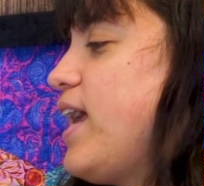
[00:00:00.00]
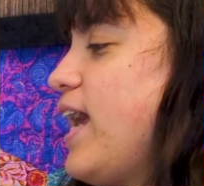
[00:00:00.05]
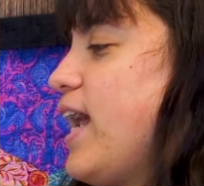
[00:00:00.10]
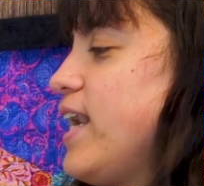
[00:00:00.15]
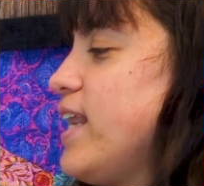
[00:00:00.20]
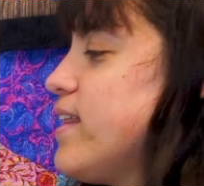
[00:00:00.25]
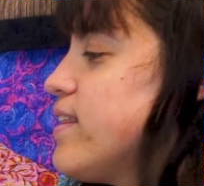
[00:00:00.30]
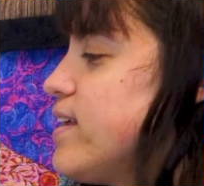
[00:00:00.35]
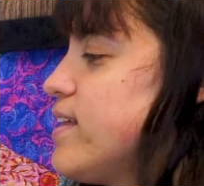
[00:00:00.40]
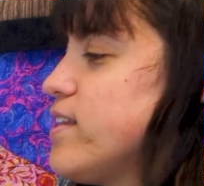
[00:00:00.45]

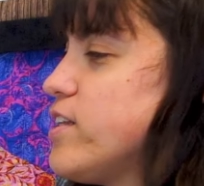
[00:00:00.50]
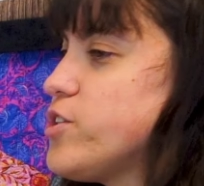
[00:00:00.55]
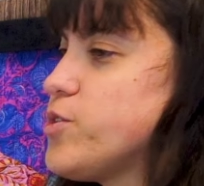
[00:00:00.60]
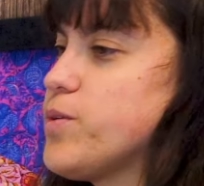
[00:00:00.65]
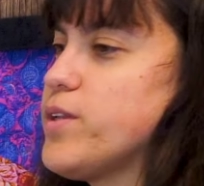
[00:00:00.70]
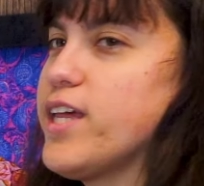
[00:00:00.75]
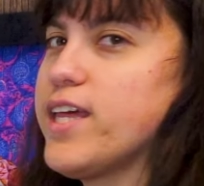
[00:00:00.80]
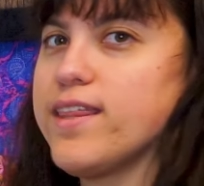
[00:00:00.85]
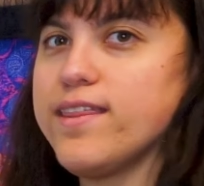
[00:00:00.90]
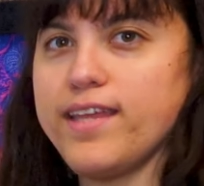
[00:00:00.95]
anything that's
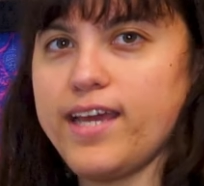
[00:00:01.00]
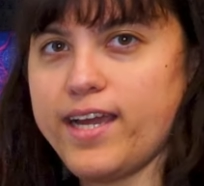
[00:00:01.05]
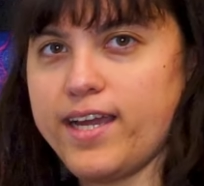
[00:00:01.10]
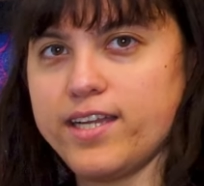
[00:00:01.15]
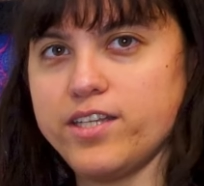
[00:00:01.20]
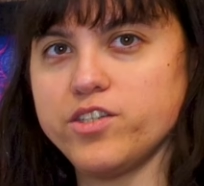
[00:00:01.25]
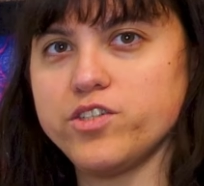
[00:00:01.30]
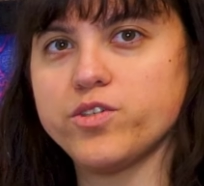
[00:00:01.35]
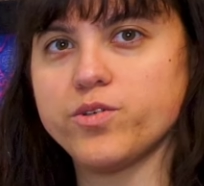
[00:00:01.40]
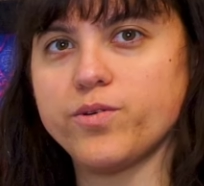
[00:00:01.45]
really thick
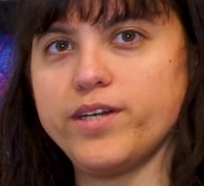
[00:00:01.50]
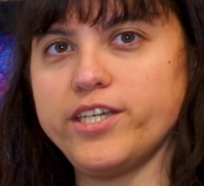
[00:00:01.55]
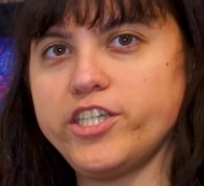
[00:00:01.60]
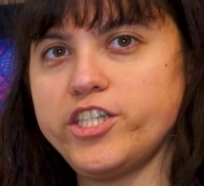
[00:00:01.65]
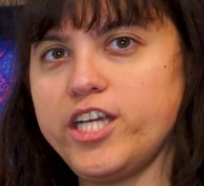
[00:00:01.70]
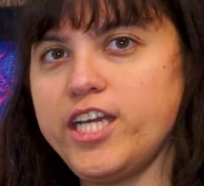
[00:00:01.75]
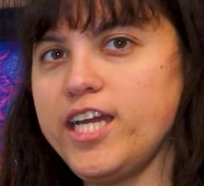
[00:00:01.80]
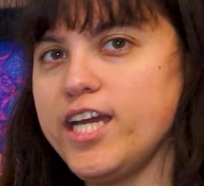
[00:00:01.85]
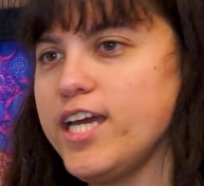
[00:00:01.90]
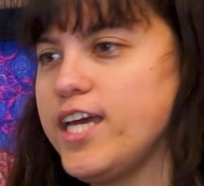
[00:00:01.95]
and
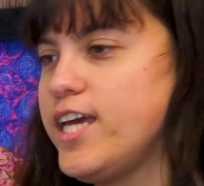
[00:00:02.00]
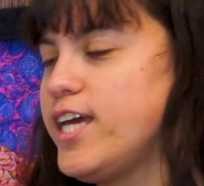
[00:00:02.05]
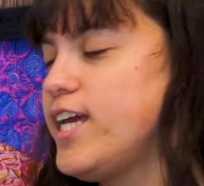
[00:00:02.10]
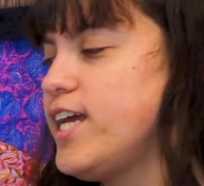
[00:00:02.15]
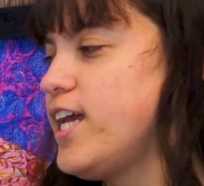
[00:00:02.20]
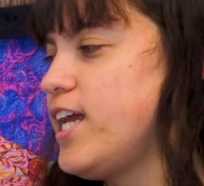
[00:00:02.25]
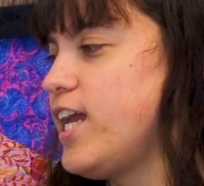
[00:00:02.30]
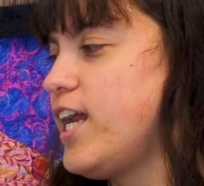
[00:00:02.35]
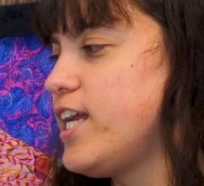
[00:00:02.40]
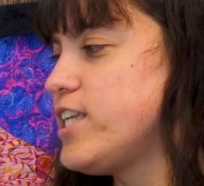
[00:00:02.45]
squishy,
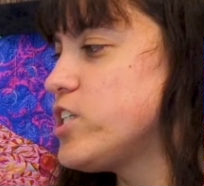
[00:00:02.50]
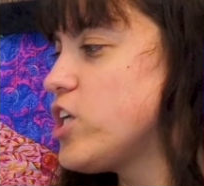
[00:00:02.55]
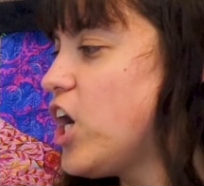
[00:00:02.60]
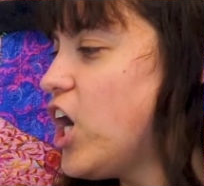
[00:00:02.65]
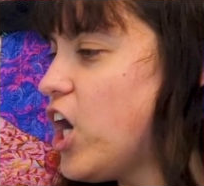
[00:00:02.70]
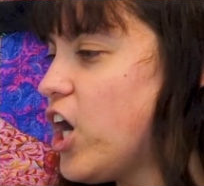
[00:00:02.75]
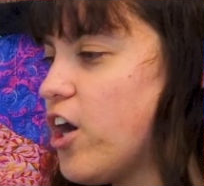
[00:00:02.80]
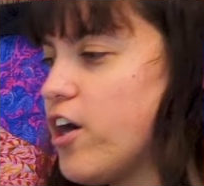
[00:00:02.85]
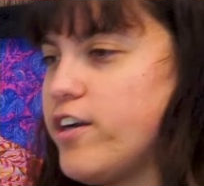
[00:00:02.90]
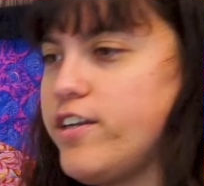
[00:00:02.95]
it's
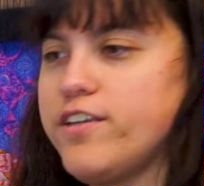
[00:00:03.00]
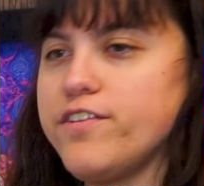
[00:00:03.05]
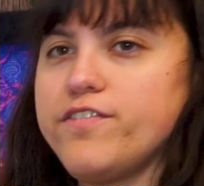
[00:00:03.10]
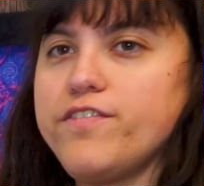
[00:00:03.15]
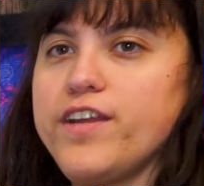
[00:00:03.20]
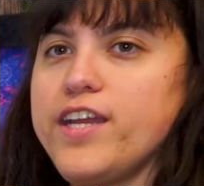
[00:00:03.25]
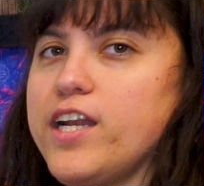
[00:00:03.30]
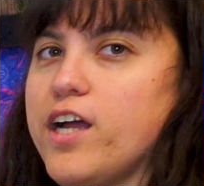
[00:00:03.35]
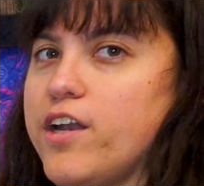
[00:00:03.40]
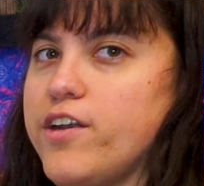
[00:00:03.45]
hard to
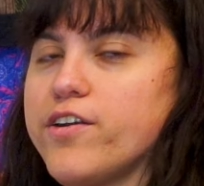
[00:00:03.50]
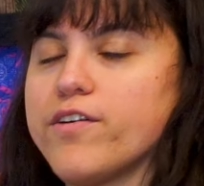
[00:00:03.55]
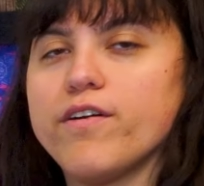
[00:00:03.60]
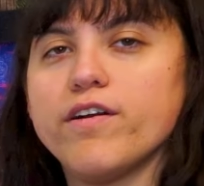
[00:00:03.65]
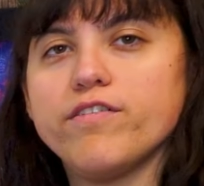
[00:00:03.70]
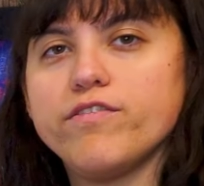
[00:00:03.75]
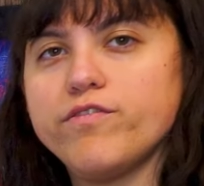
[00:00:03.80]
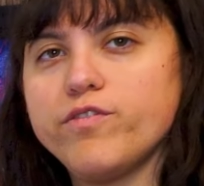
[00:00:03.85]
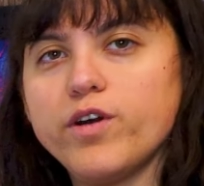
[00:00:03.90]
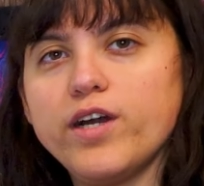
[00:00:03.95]
feed under
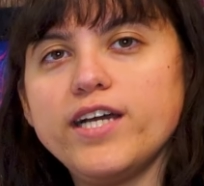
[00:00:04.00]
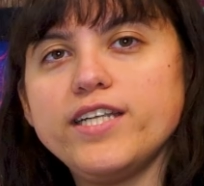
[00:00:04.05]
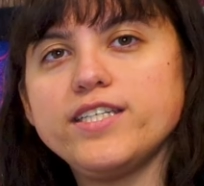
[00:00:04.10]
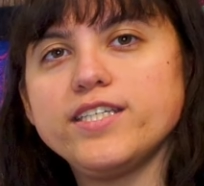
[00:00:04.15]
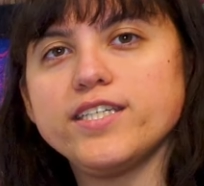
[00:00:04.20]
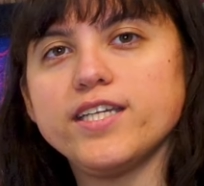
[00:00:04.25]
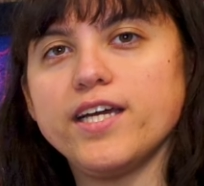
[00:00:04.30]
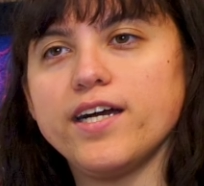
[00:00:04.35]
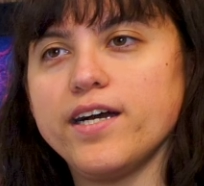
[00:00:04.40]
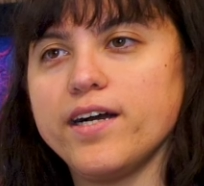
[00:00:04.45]
a
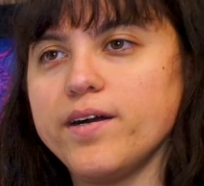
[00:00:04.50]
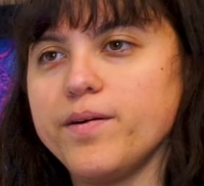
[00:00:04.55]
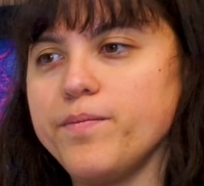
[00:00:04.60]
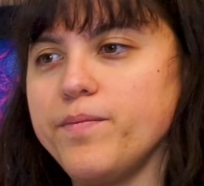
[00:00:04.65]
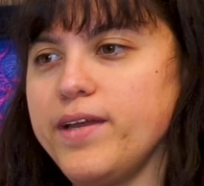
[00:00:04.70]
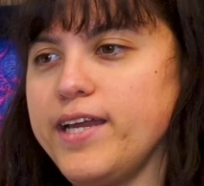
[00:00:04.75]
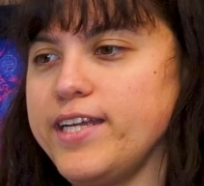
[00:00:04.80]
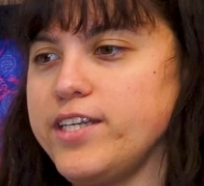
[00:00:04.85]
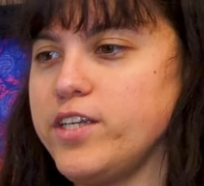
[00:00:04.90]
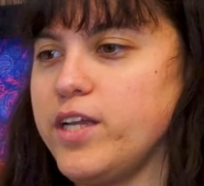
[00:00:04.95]
foot.
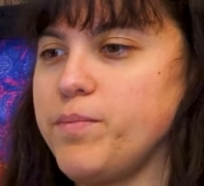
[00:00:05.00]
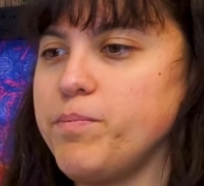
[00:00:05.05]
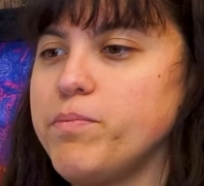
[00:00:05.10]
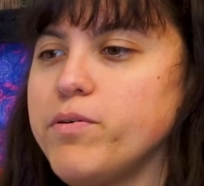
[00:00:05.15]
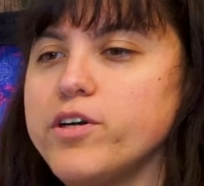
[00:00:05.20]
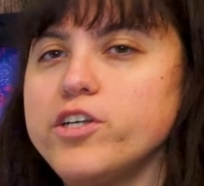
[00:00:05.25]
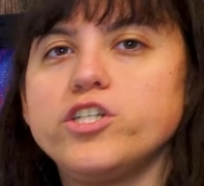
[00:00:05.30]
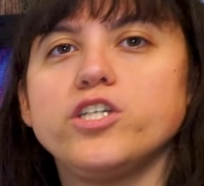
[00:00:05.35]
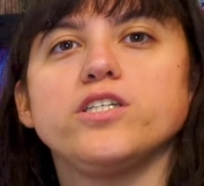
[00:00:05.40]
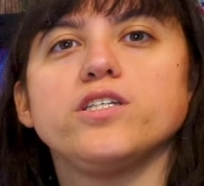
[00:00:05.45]
It
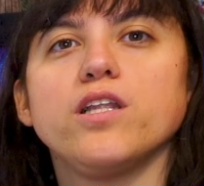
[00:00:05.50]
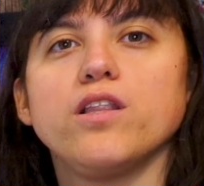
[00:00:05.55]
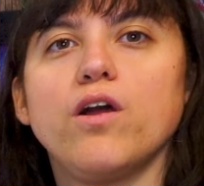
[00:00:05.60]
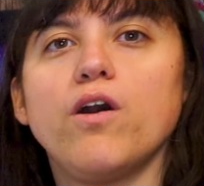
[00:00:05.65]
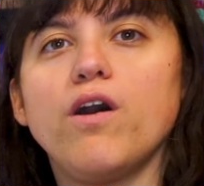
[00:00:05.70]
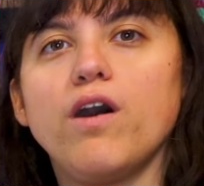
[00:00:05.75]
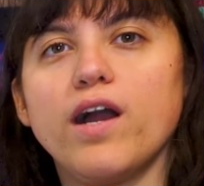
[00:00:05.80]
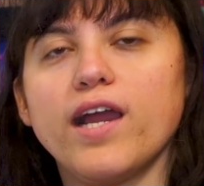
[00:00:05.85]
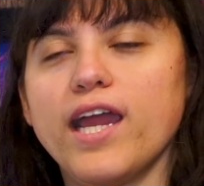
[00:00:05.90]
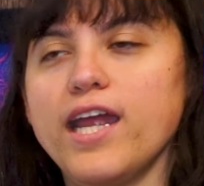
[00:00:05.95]
pushes
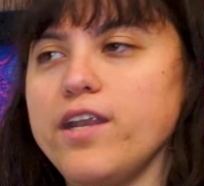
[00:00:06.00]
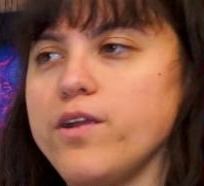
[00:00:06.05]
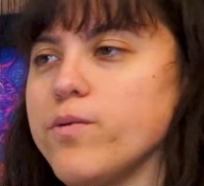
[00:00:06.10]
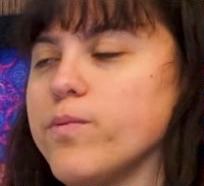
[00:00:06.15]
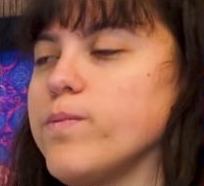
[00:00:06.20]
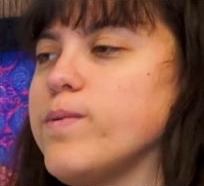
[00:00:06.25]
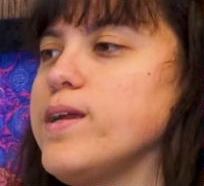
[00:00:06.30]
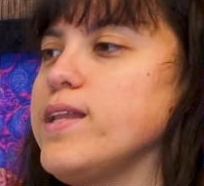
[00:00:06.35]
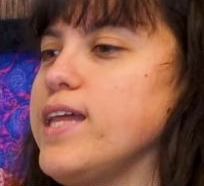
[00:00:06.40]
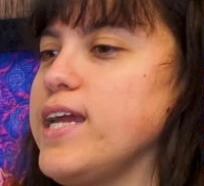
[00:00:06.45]
along, and you
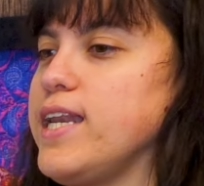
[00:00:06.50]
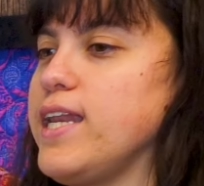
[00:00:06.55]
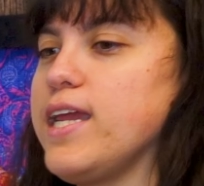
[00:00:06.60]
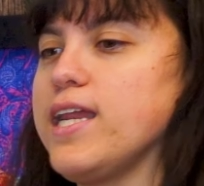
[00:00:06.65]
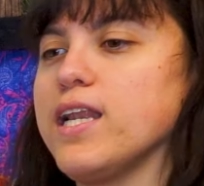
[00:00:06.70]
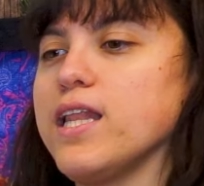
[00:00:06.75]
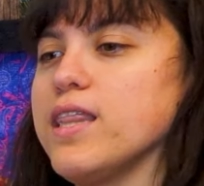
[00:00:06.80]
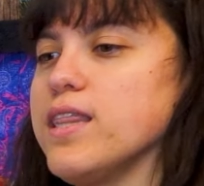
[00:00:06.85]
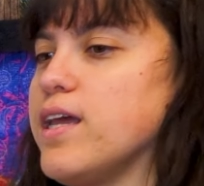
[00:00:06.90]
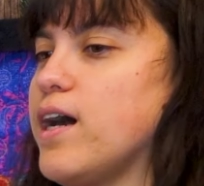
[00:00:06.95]
really need
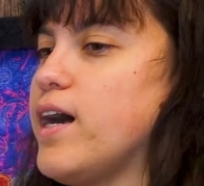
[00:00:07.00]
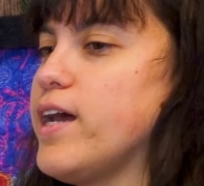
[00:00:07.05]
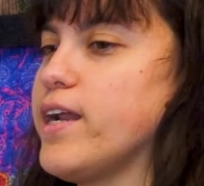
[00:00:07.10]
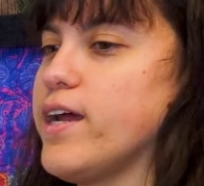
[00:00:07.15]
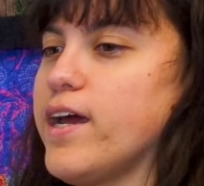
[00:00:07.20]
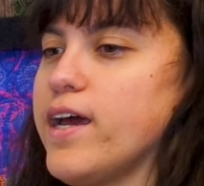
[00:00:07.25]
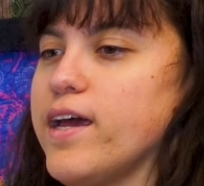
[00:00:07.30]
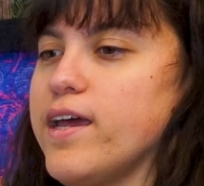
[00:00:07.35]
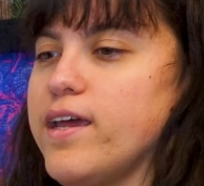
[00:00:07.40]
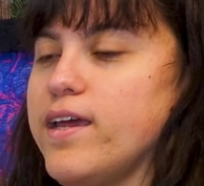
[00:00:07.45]
a lot
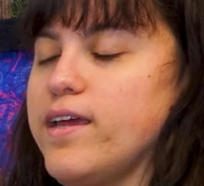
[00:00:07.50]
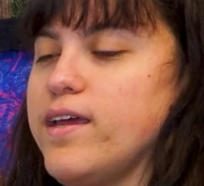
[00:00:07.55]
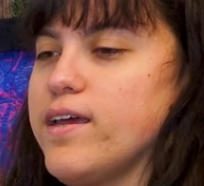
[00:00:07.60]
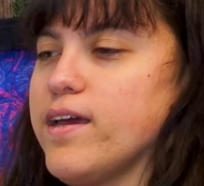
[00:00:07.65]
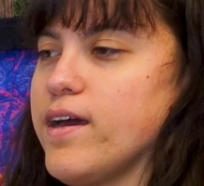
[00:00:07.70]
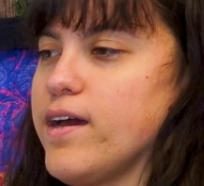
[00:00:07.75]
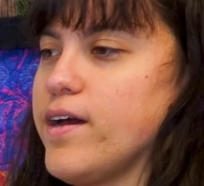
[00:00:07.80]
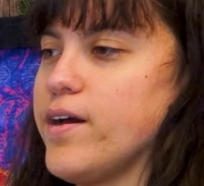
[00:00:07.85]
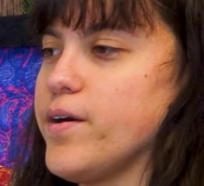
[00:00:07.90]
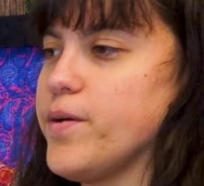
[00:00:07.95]

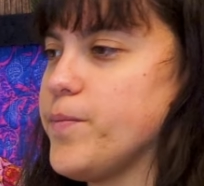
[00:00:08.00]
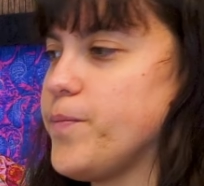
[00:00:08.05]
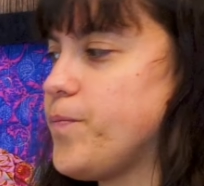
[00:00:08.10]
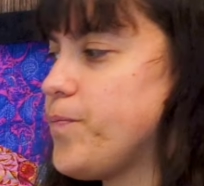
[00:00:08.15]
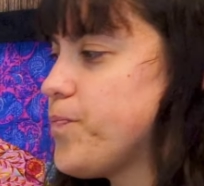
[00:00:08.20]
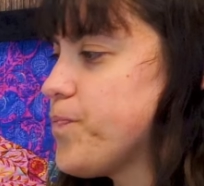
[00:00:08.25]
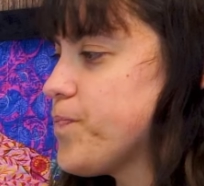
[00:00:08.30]
of